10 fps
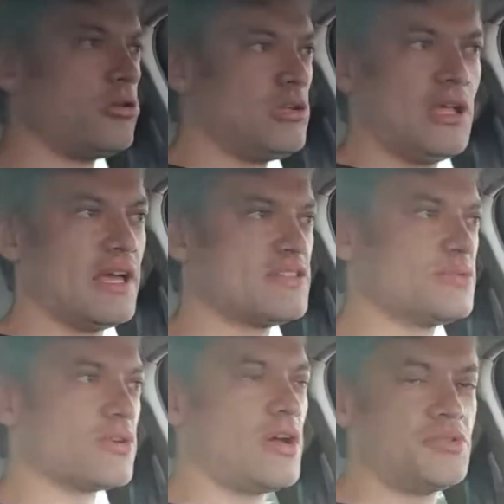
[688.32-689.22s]
Like,
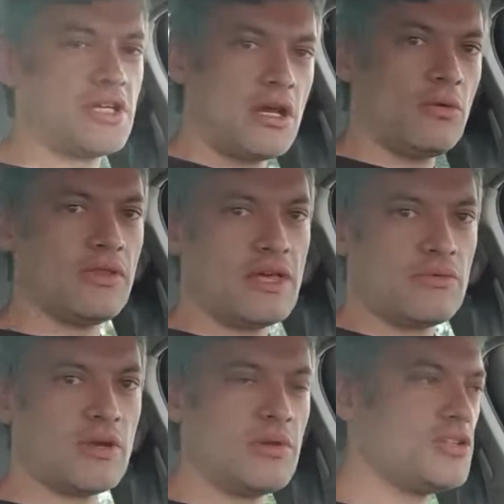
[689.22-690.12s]
subscribe, share, all that
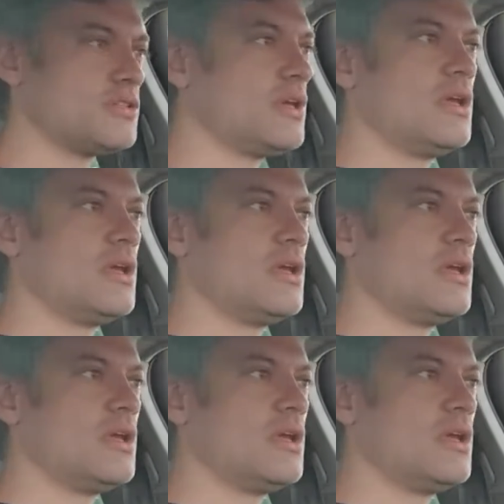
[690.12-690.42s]
rubbish.